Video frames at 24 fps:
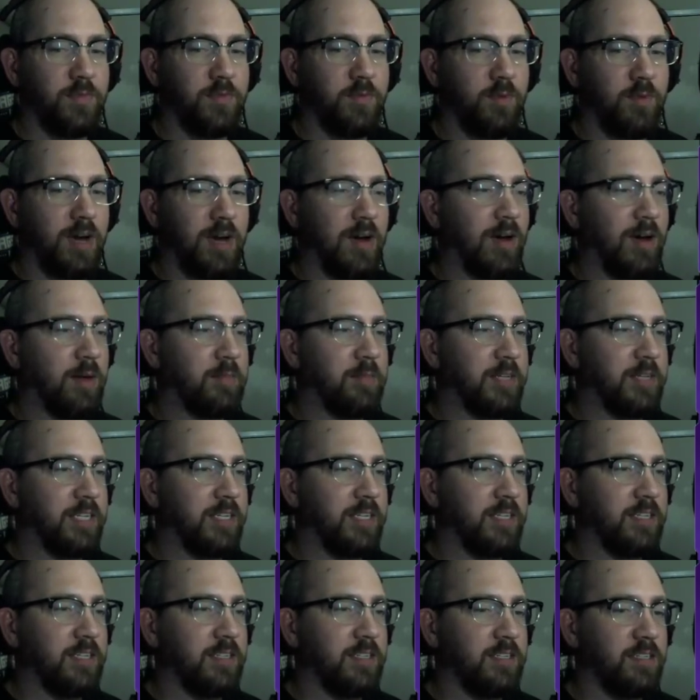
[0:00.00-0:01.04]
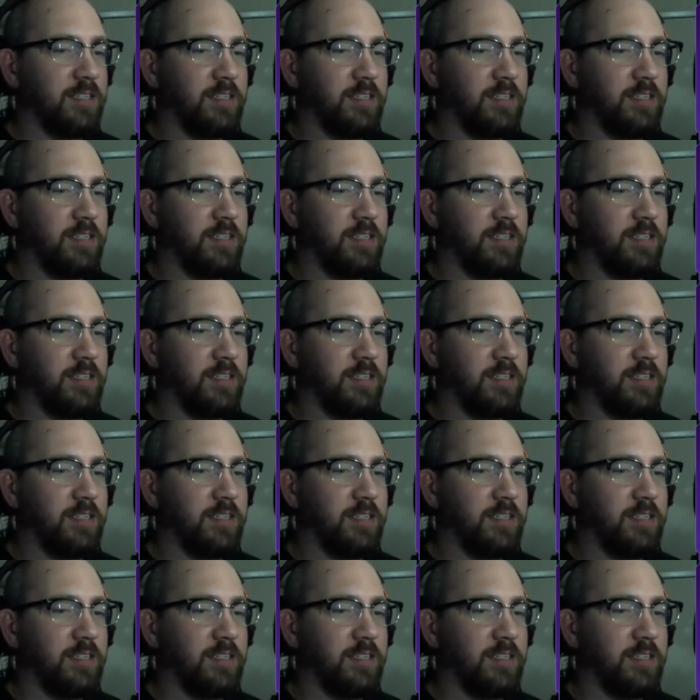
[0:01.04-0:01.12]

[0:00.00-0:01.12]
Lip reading: Wow, I'm an idiot.